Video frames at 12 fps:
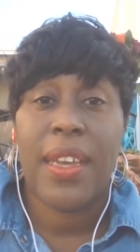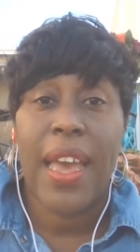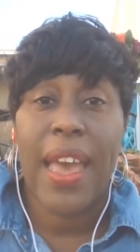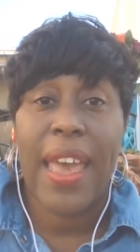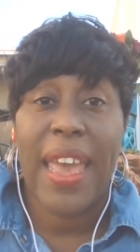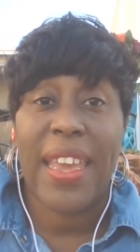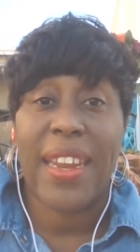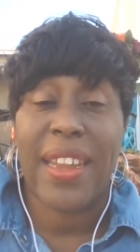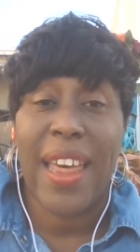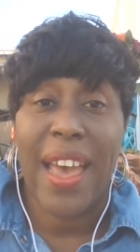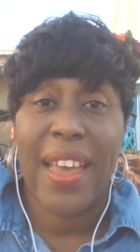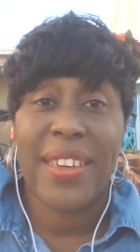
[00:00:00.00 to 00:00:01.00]
I ate a
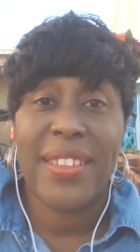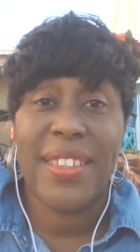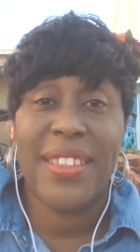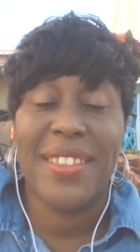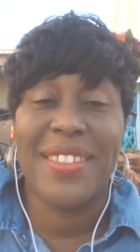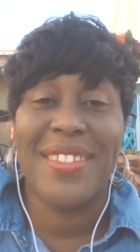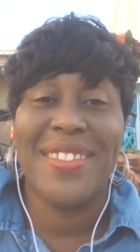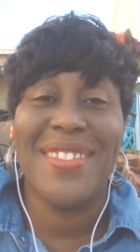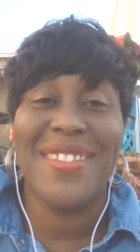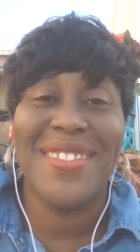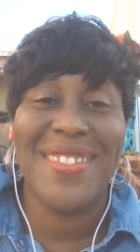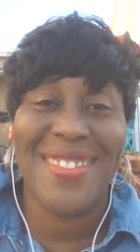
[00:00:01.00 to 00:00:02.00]
lot.
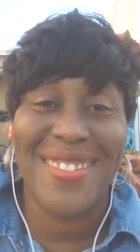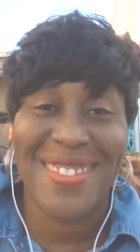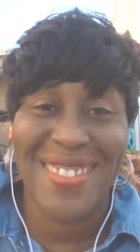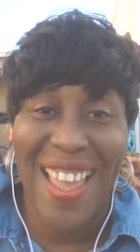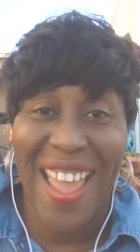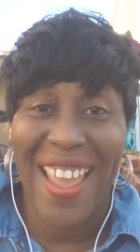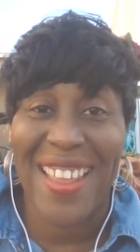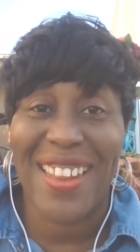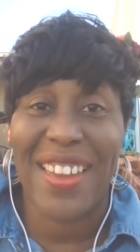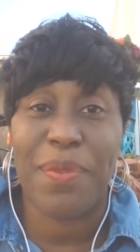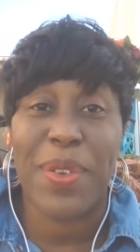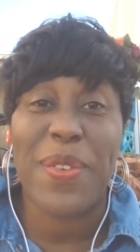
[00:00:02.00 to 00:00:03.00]

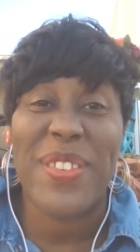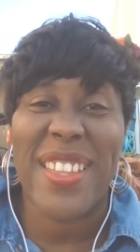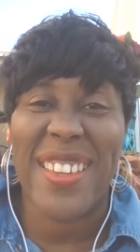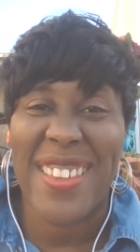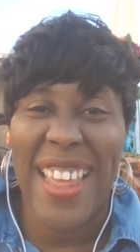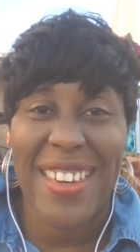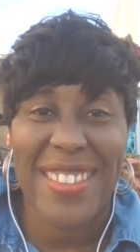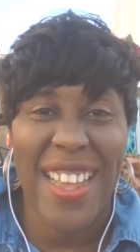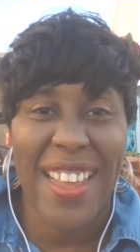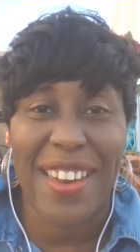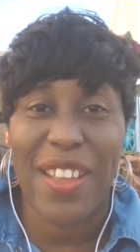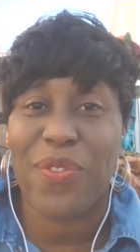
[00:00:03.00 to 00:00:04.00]
But it was like
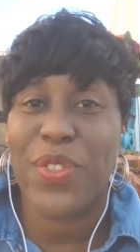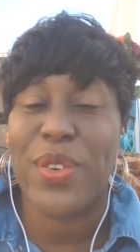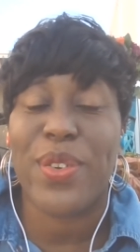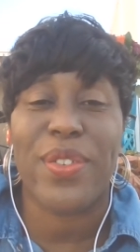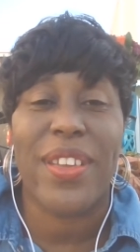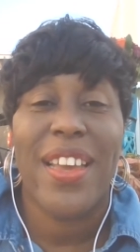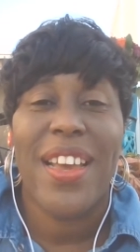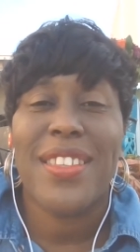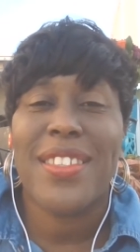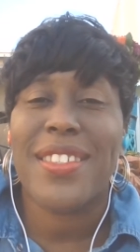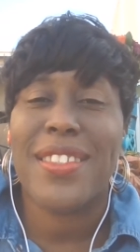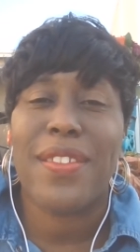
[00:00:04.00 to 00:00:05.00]
decadent food,
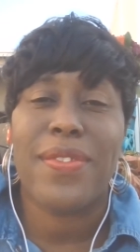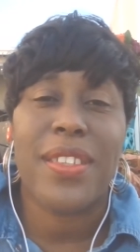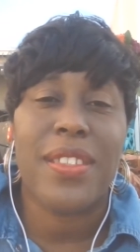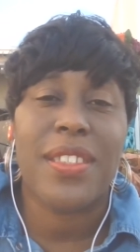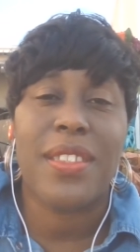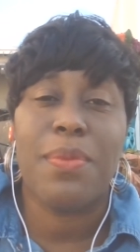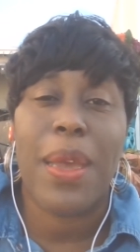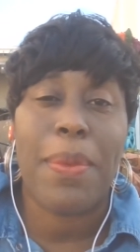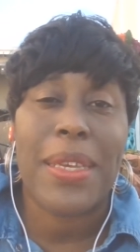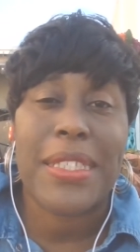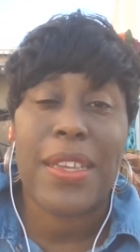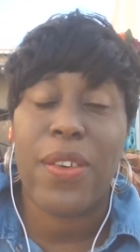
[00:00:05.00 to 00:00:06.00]
just stuff that just made
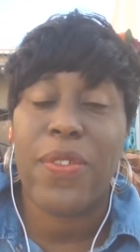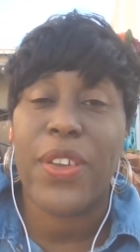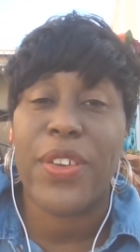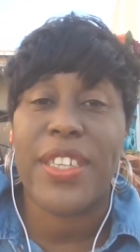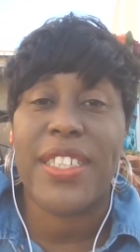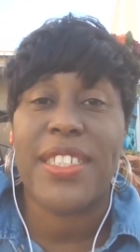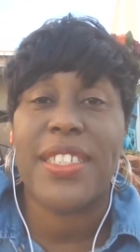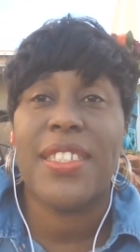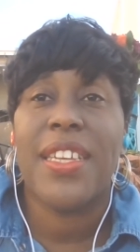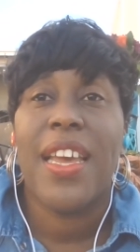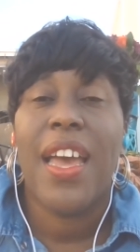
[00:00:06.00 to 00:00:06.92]
my soul feel good.